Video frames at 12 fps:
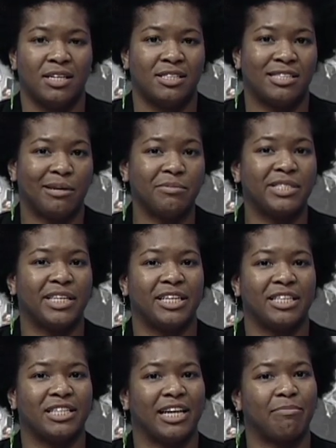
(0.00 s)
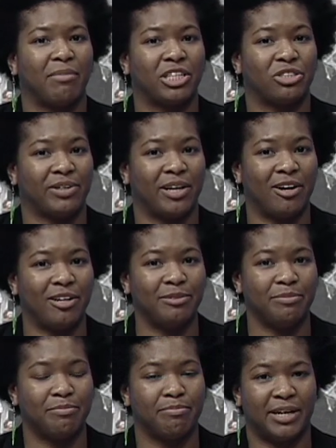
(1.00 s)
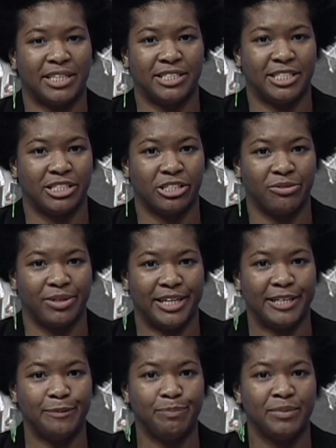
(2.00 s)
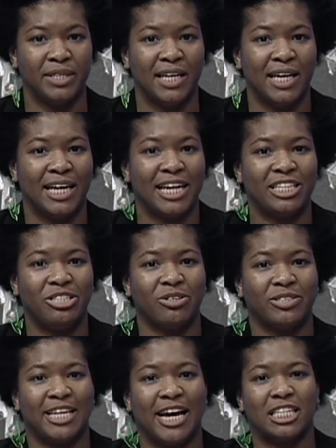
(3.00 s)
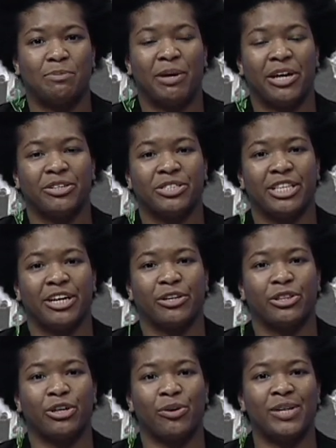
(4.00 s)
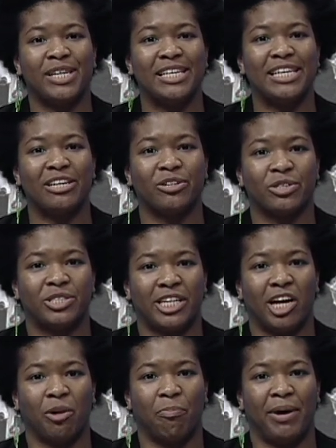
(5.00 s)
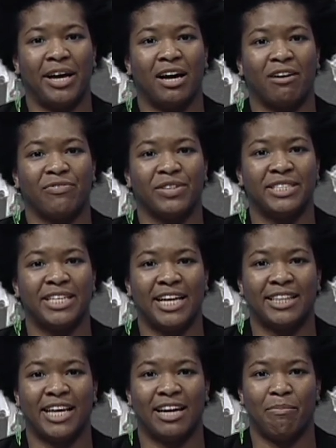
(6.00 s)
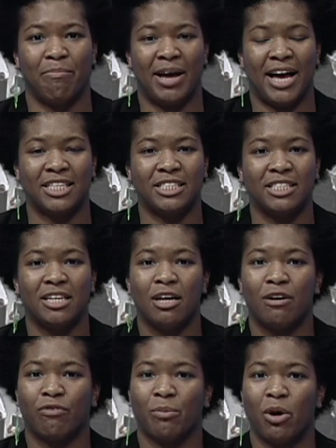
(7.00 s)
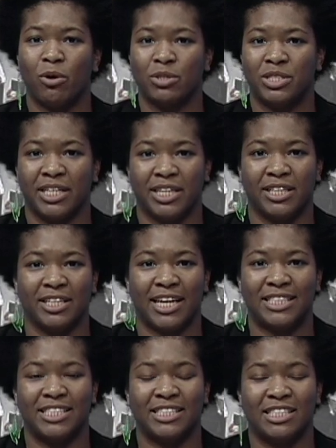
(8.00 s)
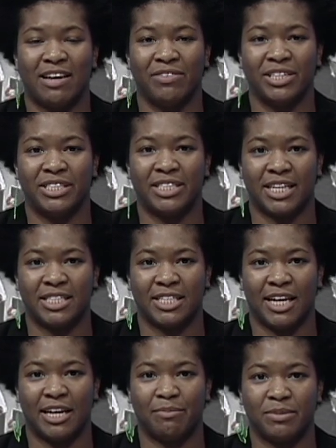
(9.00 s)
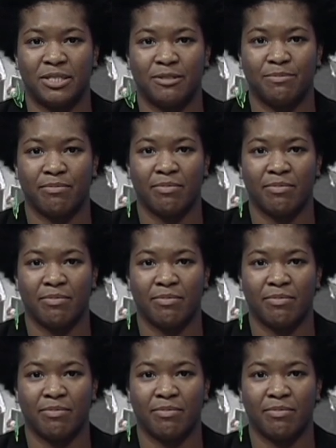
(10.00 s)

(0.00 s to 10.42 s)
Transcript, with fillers: Some cities like Montreal might disagree. It took taxpayers there thirty years to help pay off the debt that amassed from hosting the nineteen seventy-six Games.